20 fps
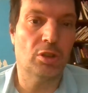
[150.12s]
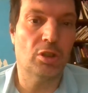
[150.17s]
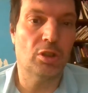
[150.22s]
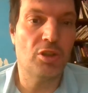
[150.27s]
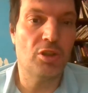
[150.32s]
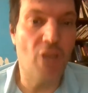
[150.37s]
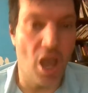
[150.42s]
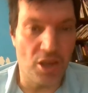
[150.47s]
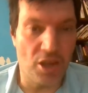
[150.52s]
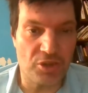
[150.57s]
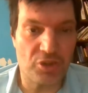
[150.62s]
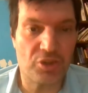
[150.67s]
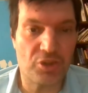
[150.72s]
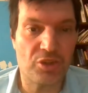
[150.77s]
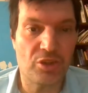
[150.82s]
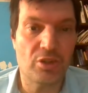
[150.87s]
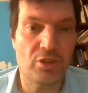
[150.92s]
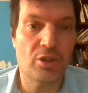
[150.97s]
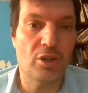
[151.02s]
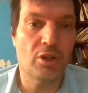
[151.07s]

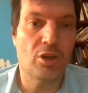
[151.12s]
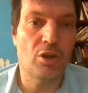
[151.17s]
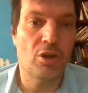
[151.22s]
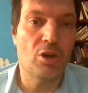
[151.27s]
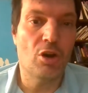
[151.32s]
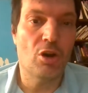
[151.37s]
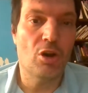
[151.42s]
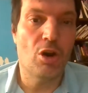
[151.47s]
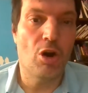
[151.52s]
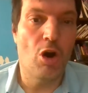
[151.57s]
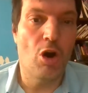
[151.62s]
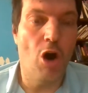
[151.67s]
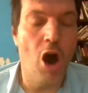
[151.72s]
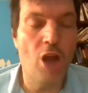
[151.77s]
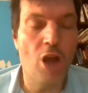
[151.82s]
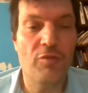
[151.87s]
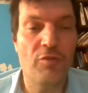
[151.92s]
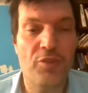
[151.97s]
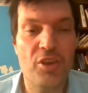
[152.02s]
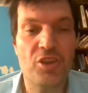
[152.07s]
Yes,
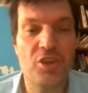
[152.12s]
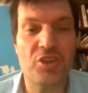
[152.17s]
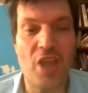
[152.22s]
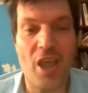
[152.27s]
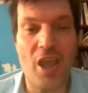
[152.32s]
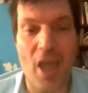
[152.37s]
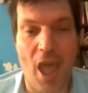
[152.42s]
all of these